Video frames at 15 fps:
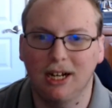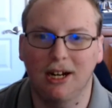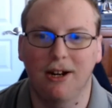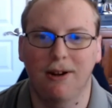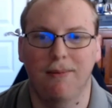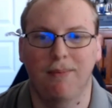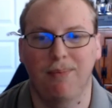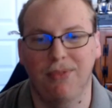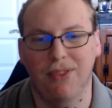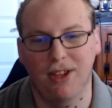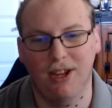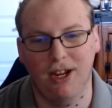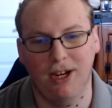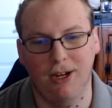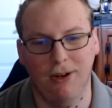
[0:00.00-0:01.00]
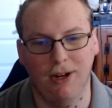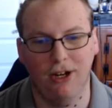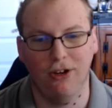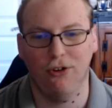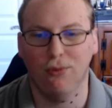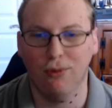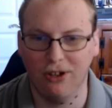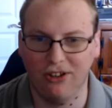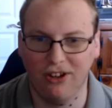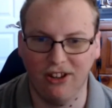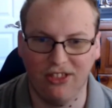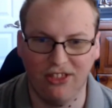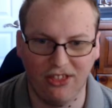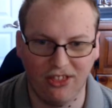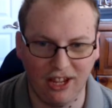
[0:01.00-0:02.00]
I just want to say
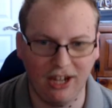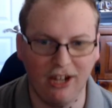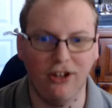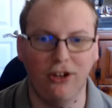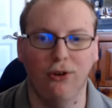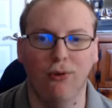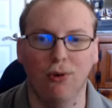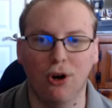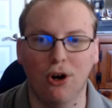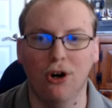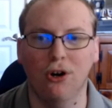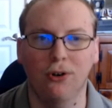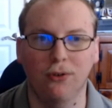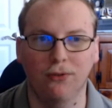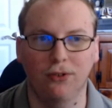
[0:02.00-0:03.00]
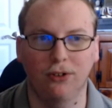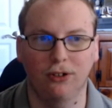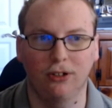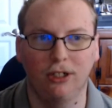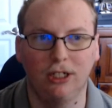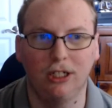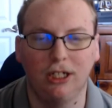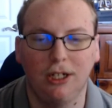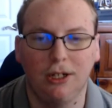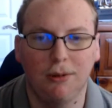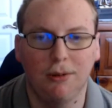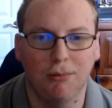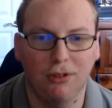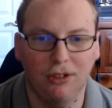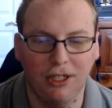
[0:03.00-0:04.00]
thank you all for
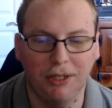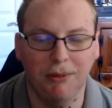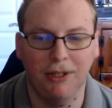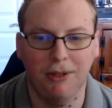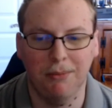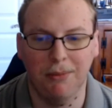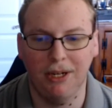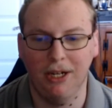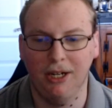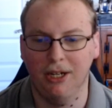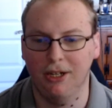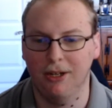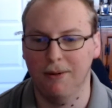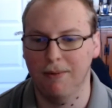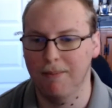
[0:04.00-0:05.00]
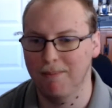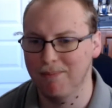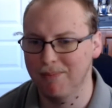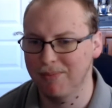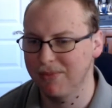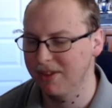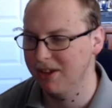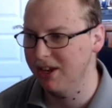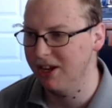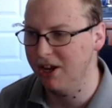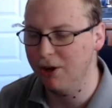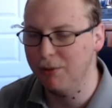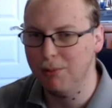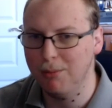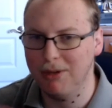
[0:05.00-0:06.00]
believing in me and
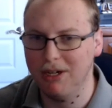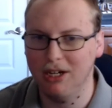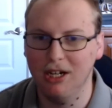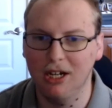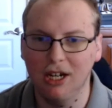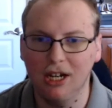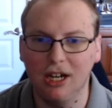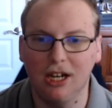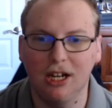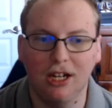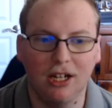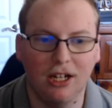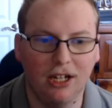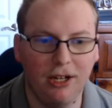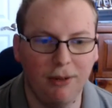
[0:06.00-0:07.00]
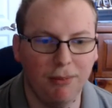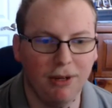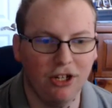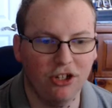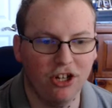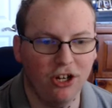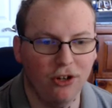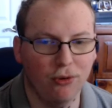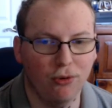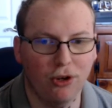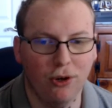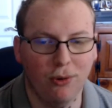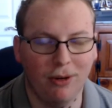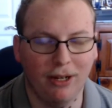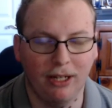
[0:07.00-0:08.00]
helping me keep my channel
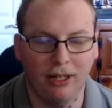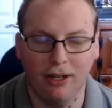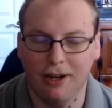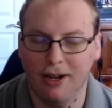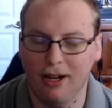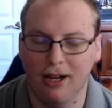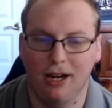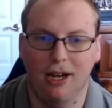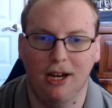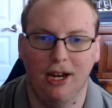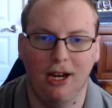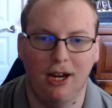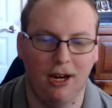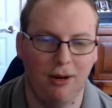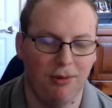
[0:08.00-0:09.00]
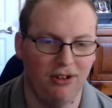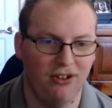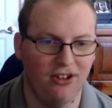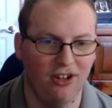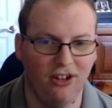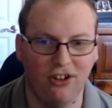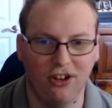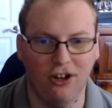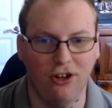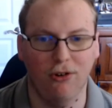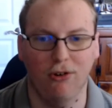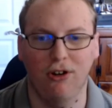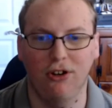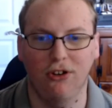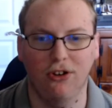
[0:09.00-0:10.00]
going. I mean,
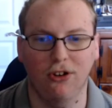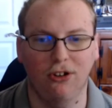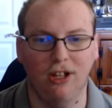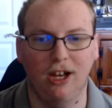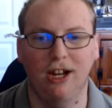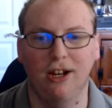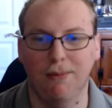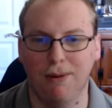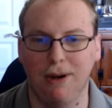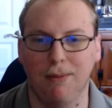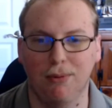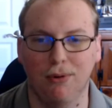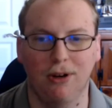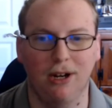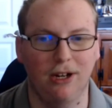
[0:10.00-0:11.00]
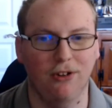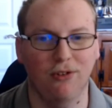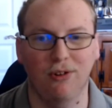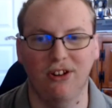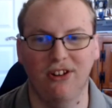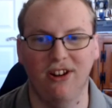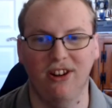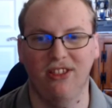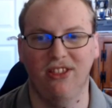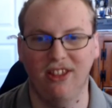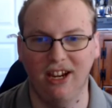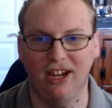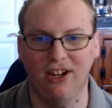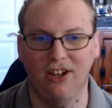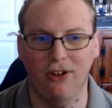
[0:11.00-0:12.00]
600 is a lot of people. I just want to say
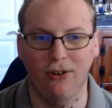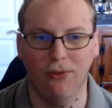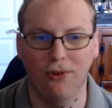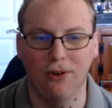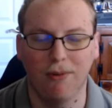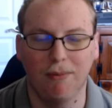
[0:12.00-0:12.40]
thank you.